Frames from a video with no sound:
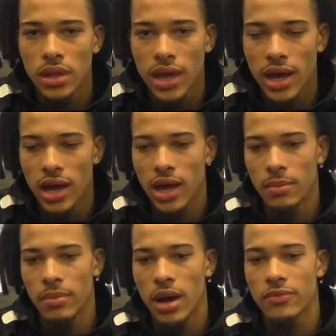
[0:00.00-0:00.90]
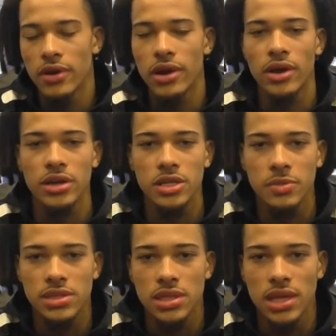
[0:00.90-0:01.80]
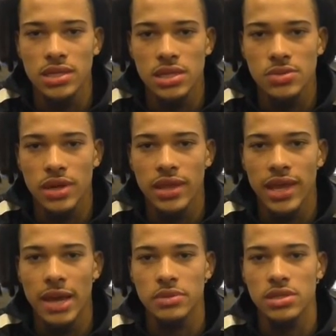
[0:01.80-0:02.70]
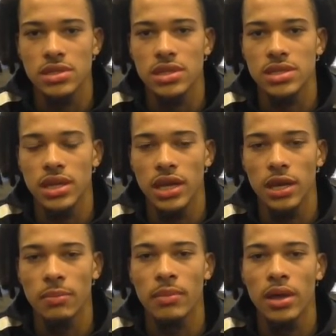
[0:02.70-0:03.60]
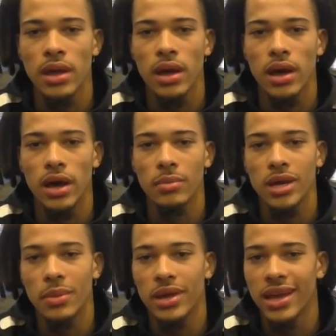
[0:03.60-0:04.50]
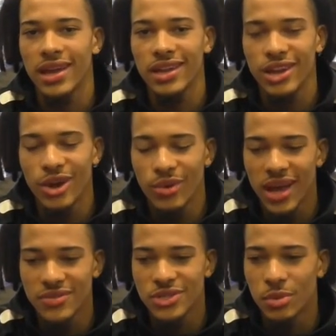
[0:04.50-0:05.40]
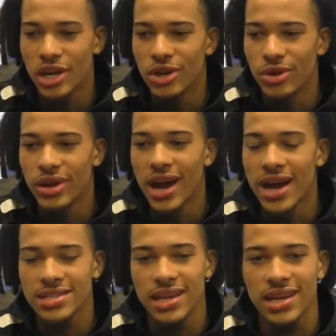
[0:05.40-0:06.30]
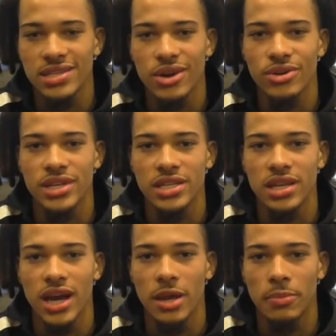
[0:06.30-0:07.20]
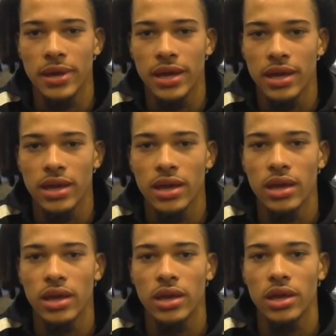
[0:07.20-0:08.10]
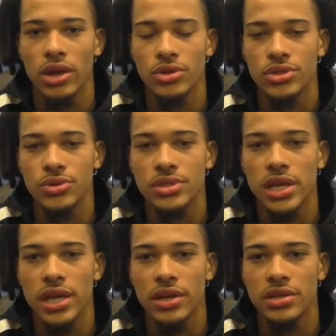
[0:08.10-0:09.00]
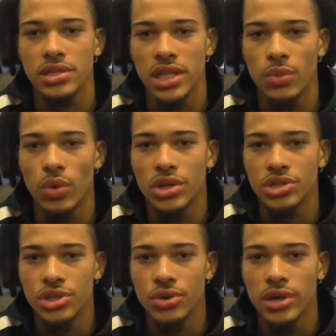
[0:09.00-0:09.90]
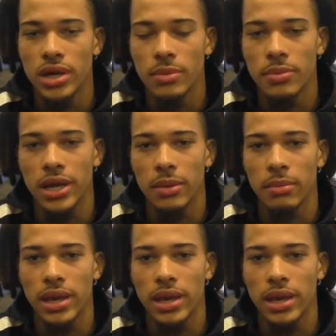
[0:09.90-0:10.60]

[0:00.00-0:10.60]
Yeah, I'm very honored to be selected as one of the captains of the team. Coming in, we have so many new guys. I guess Coach had to kind of pick, 2 seniors and then 1 junior, being